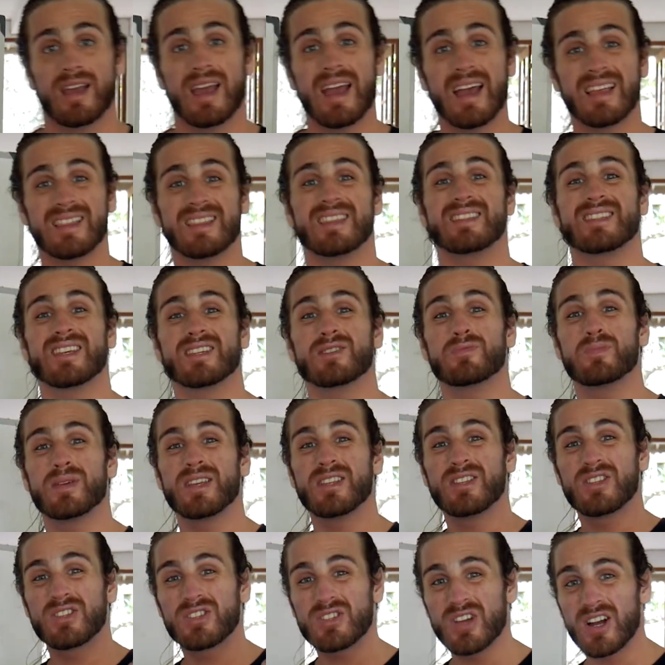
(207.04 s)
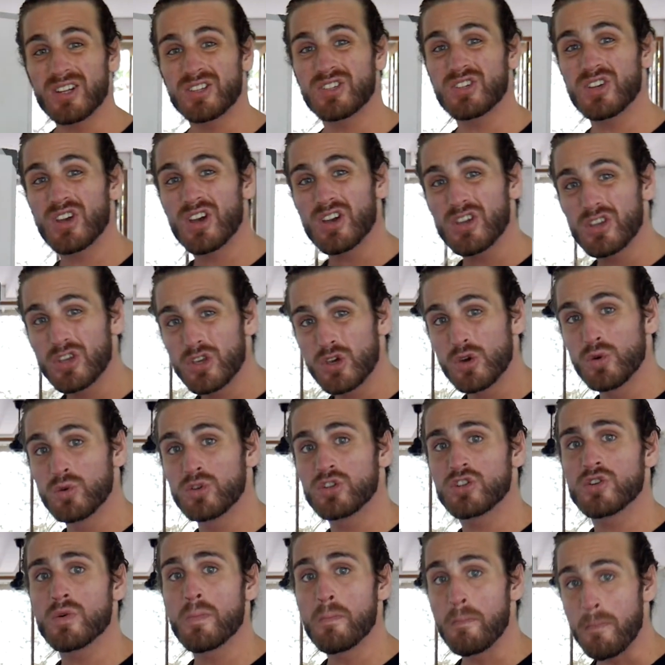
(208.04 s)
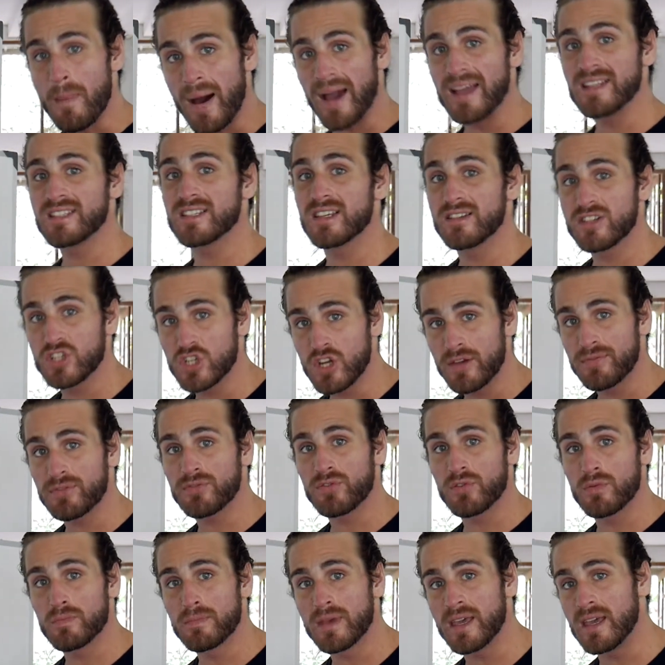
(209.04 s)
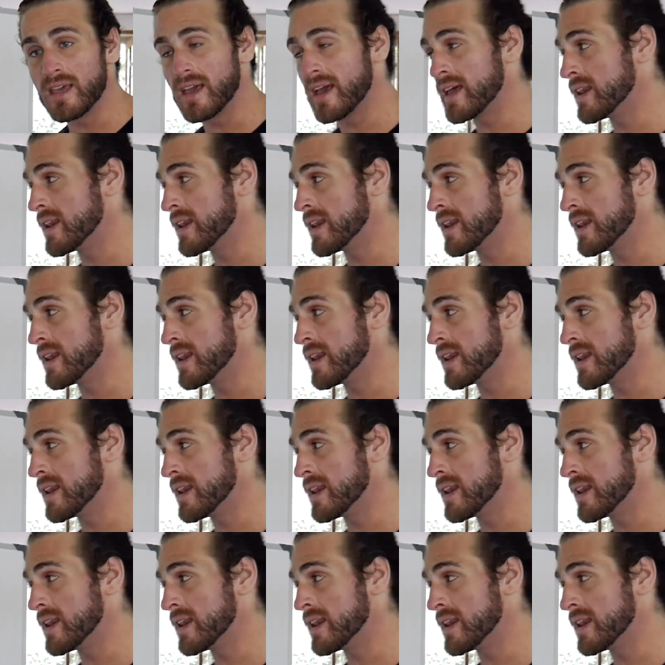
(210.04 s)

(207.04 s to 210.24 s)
And this has been such a huge mindset shift for me.